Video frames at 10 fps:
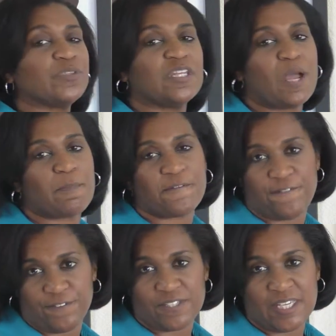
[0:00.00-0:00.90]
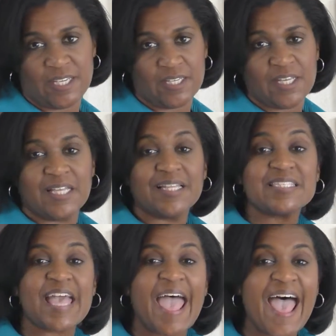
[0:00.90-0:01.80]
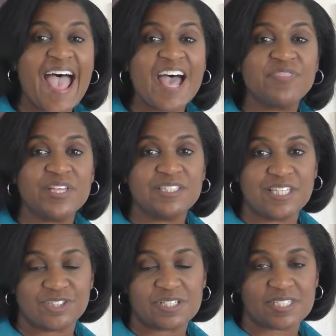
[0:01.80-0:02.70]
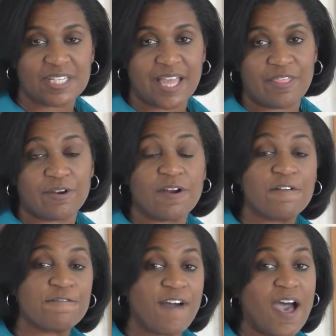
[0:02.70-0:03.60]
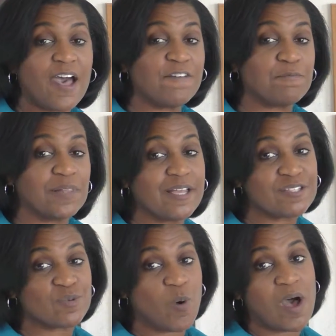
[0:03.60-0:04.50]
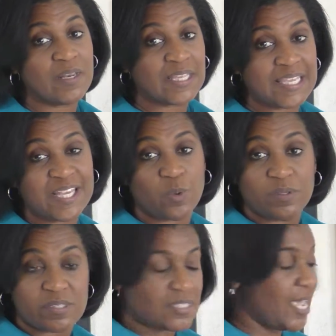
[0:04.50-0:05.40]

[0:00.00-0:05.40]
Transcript: with the number 15. Let's add the digits together. 5 plus 1 equals